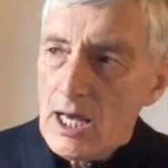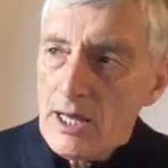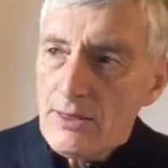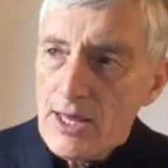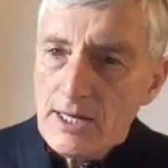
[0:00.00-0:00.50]

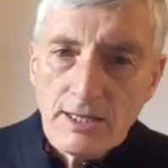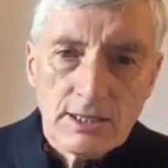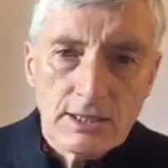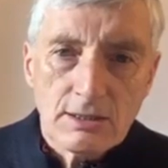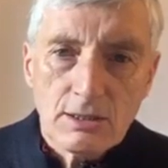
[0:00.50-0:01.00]
And that
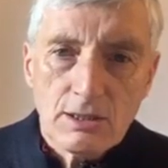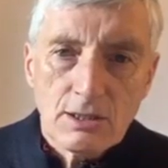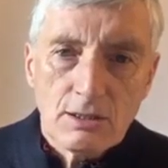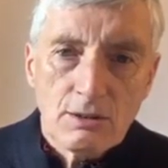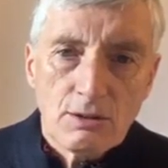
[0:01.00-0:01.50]
is
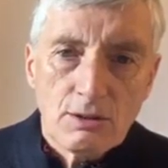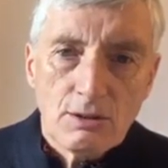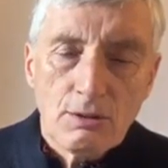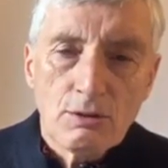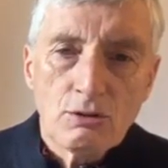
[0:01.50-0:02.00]

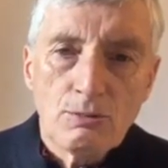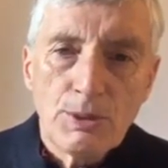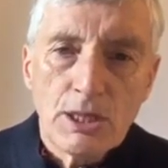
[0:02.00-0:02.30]
to be